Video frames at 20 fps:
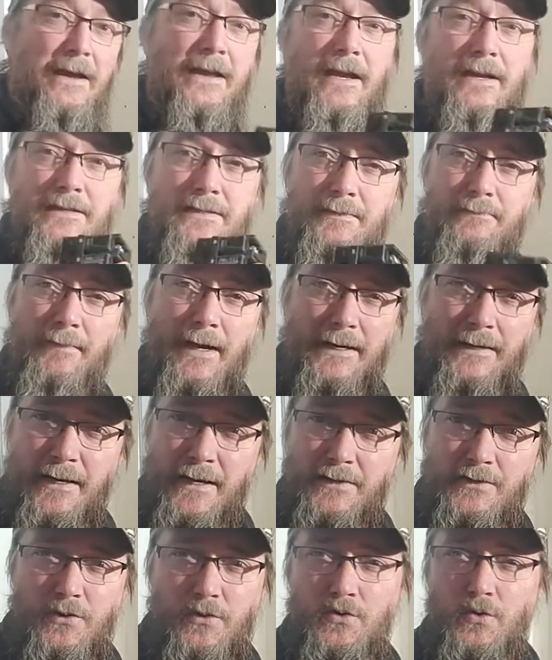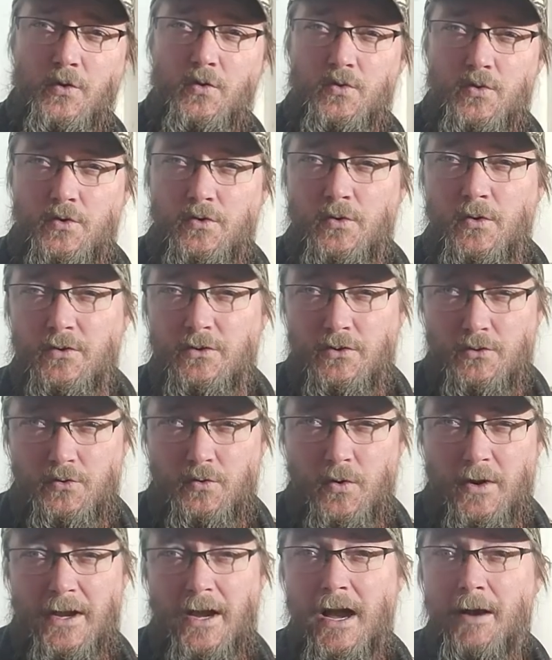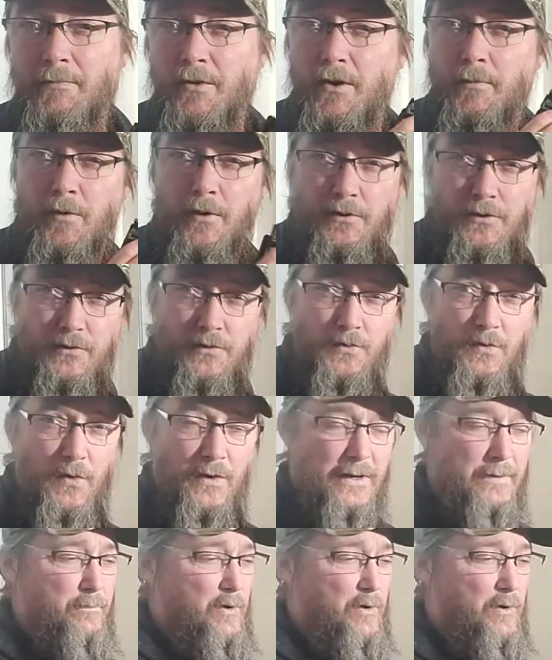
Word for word: case, mine does do 220. I'm gonna put 220